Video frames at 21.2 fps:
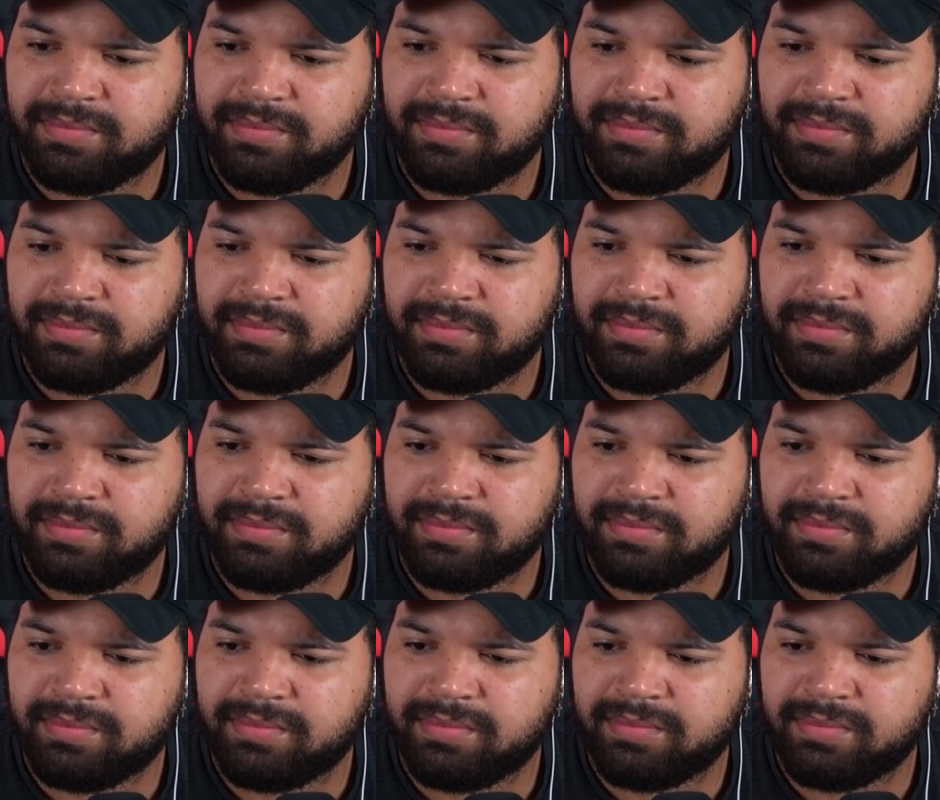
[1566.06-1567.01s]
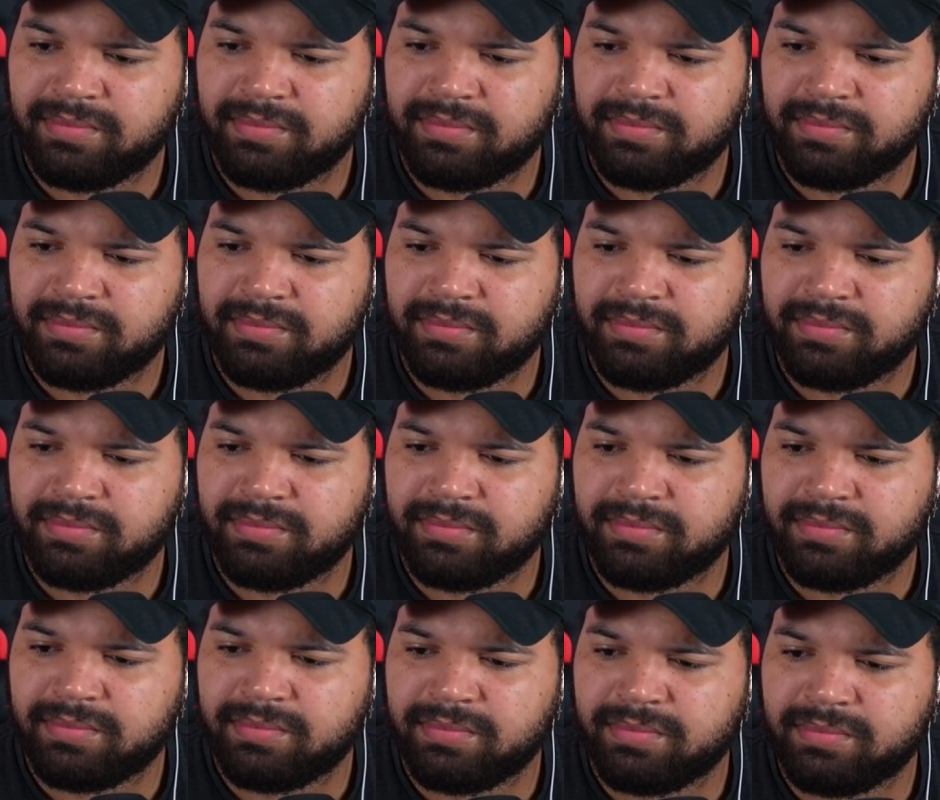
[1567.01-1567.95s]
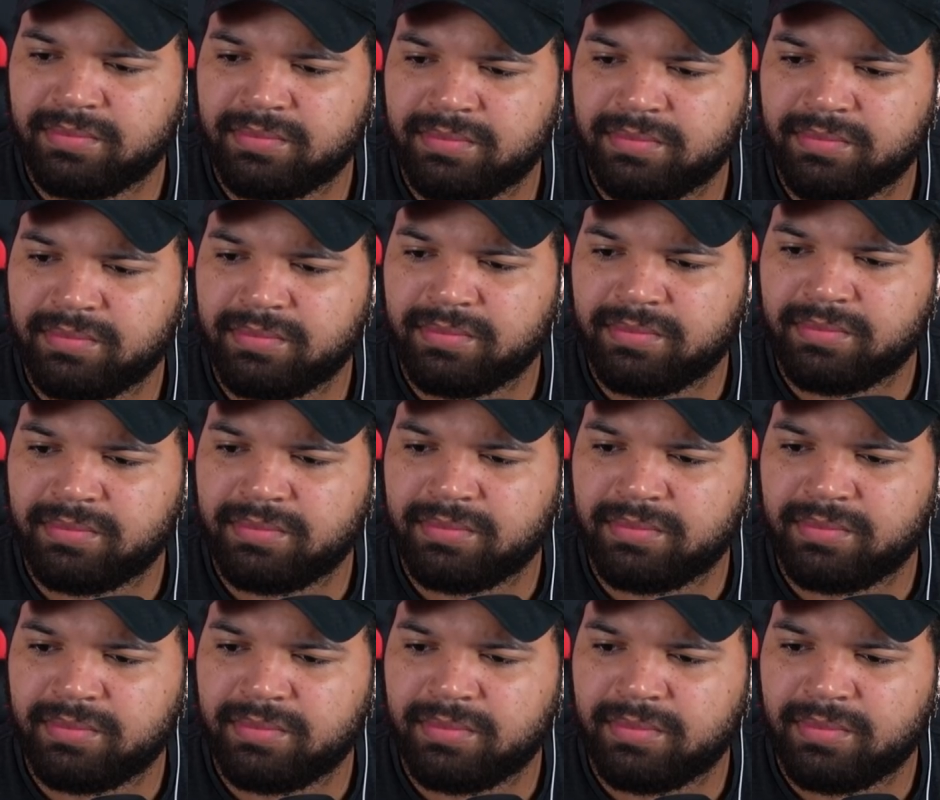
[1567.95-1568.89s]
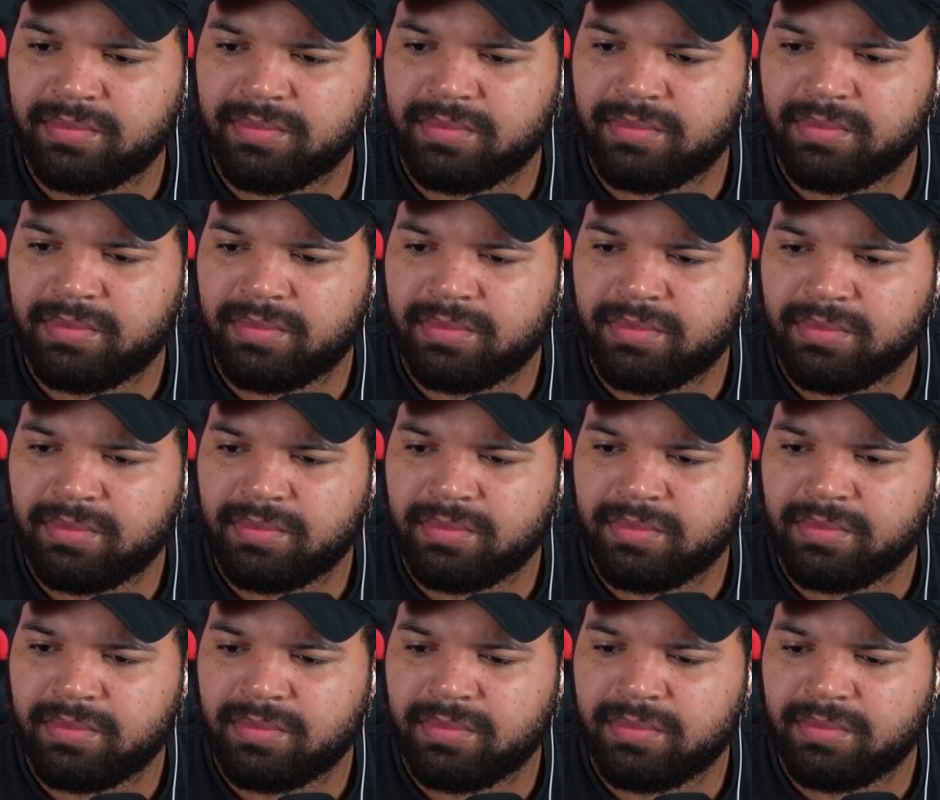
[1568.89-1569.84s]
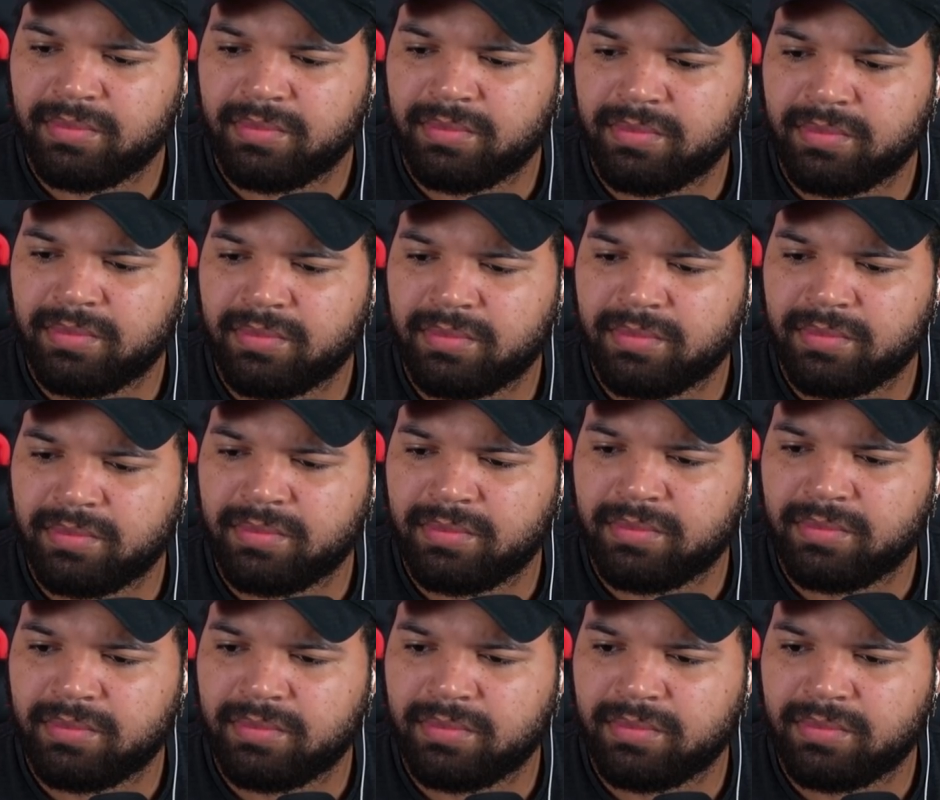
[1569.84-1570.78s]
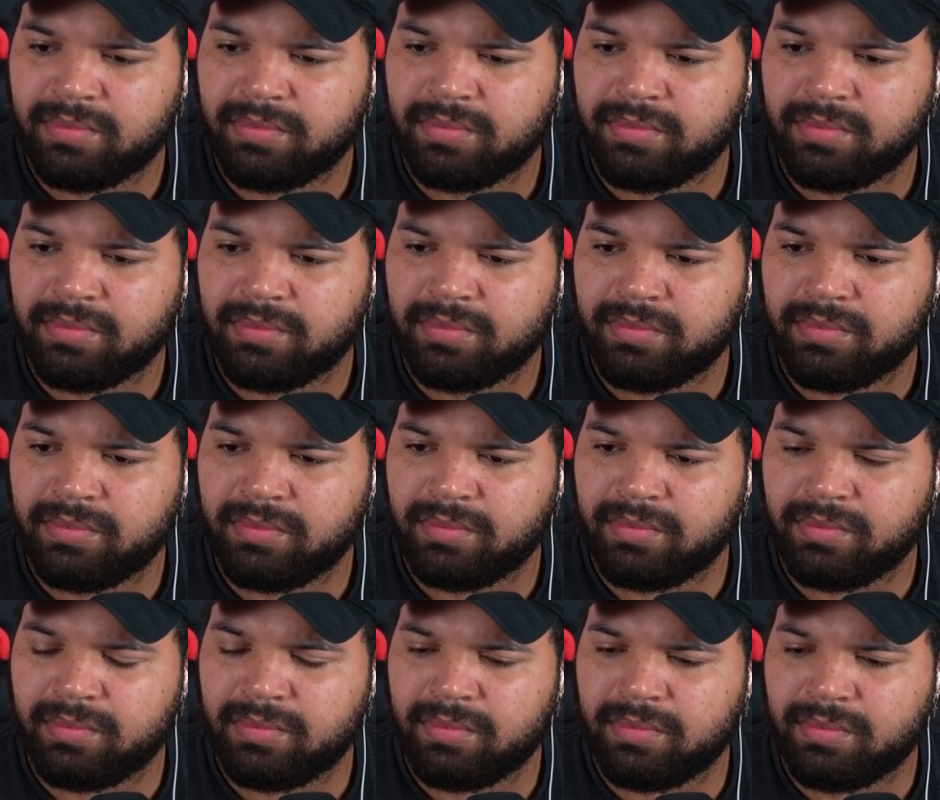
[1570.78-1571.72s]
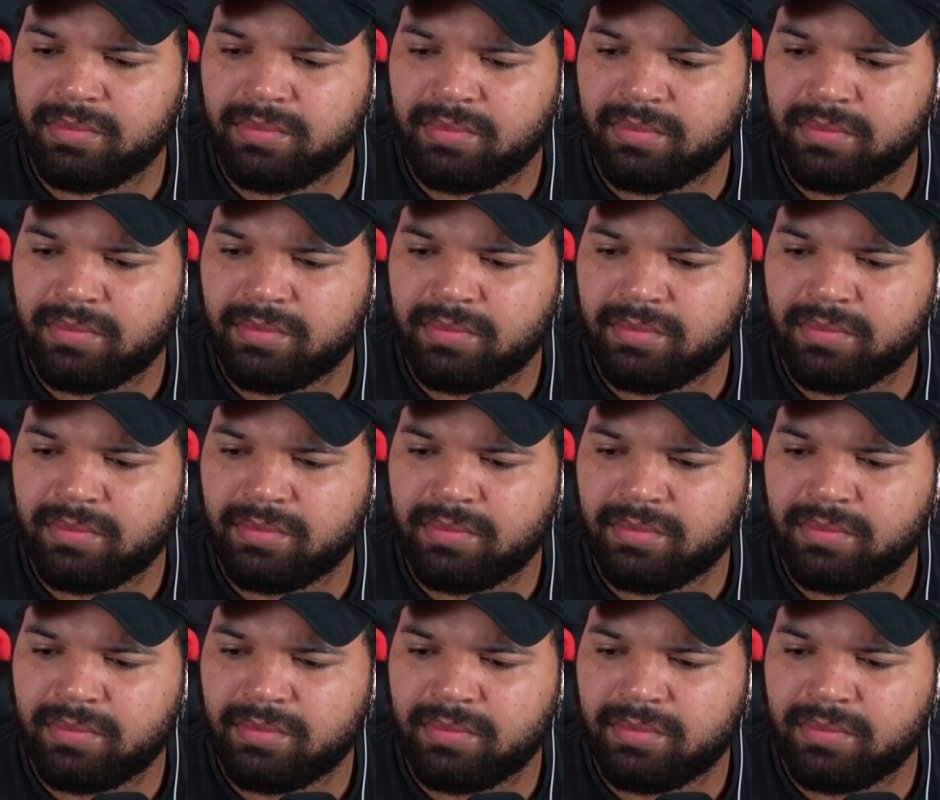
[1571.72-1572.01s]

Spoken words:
(silent)